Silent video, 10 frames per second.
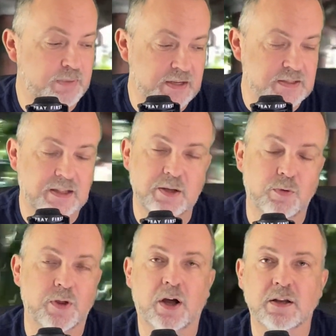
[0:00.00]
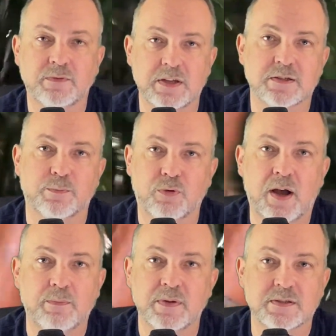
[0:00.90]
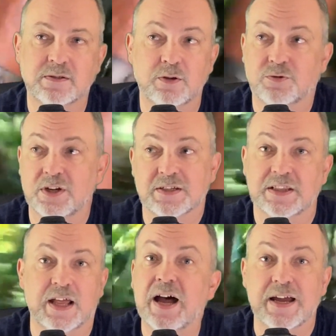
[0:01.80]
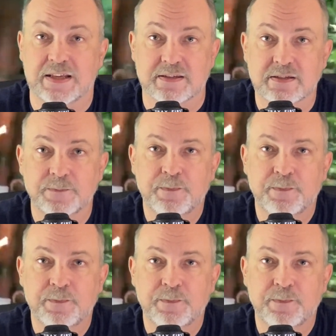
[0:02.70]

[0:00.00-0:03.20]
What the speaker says: Basically, with all of these, the problem is they're just lines.